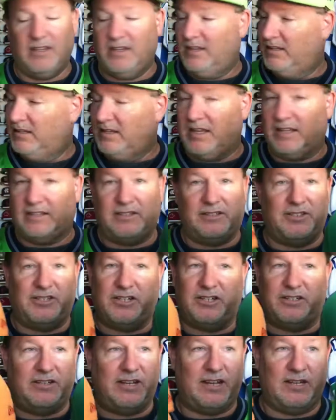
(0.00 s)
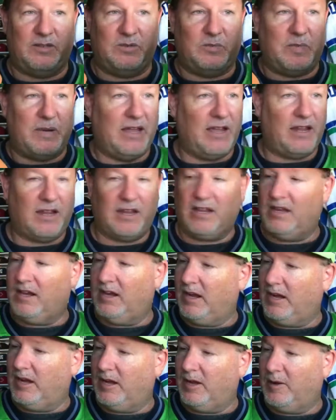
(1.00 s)
That's just his pick.
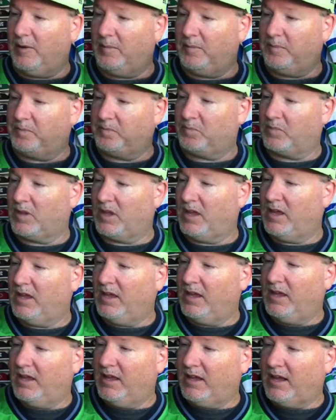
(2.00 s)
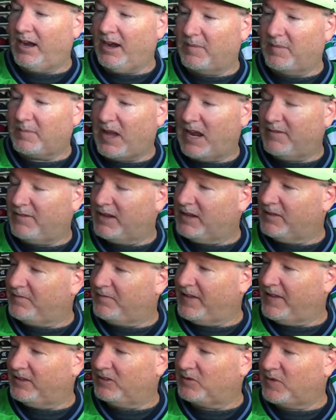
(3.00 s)
I don't know, I'm kind of on the
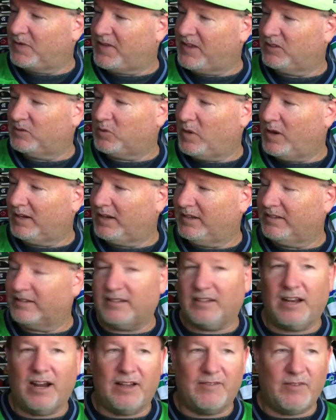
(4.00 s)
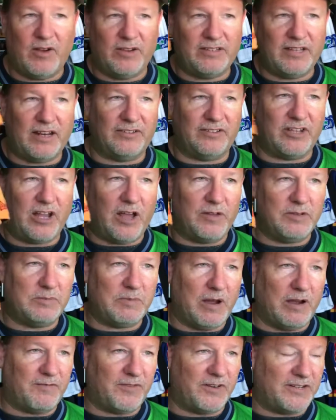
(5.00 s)
fence with this one because, I've always had a soft
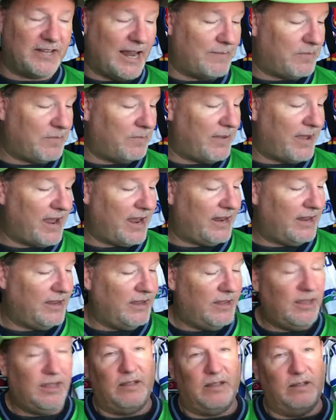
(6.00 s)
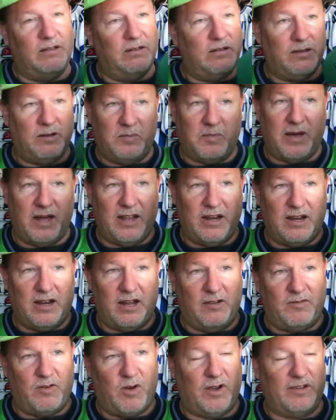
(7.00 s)
spot for Tampa Bay, but
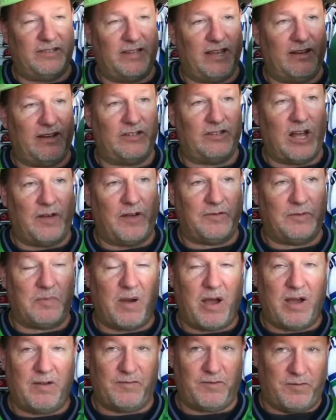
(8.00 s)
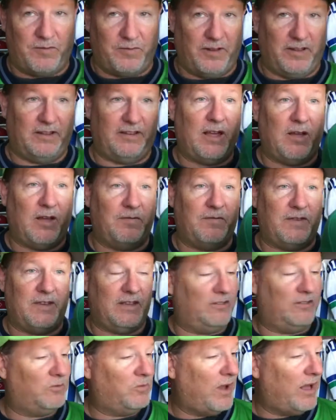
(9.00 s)
I've always had a soft spot for Philadelphia
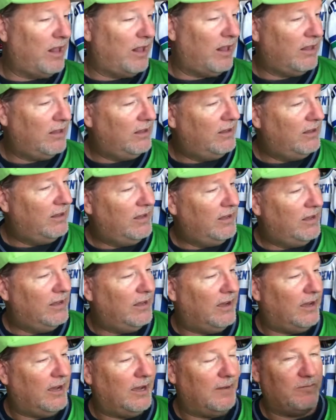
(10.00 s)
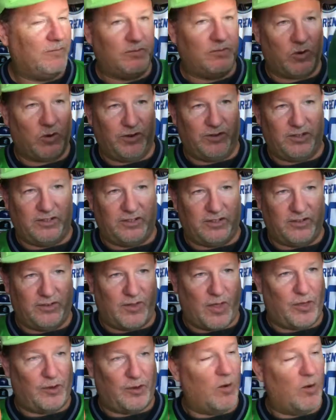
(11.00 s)
as well. Of course, this is the
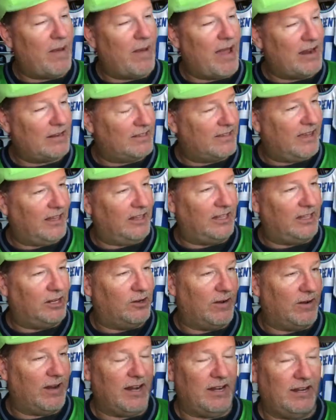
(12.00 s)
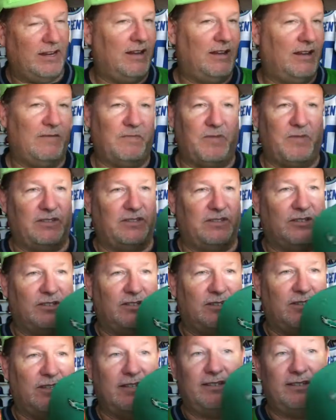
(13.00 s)
throwback to Kelly Green. This
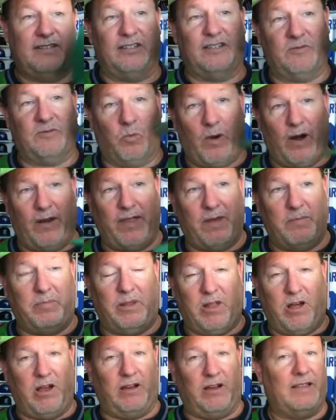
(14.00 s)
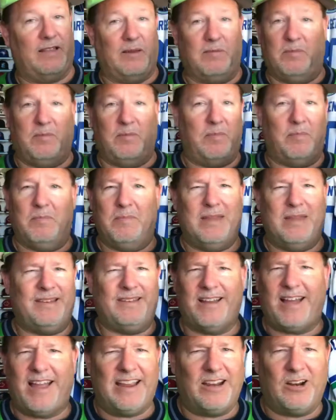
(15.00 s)
is where they belong. That
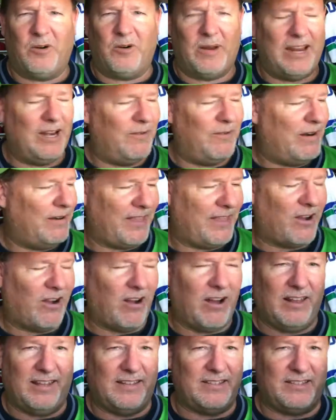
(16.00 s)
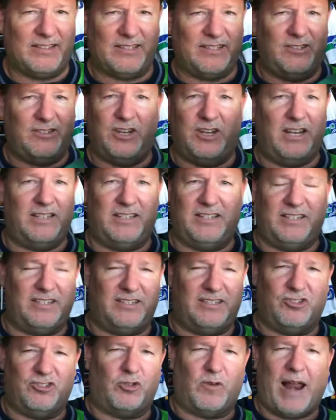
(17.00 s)
midnight green or whatever they call it, it's
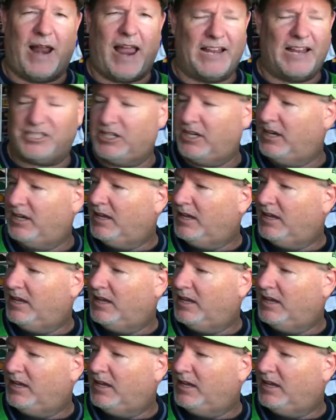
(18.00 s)
just trash.